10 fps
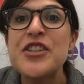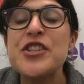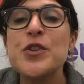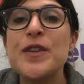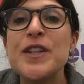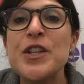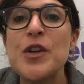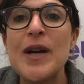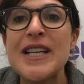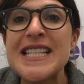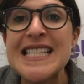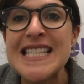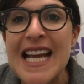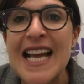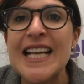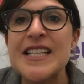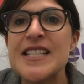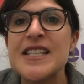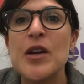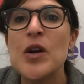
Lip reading: Just so you understand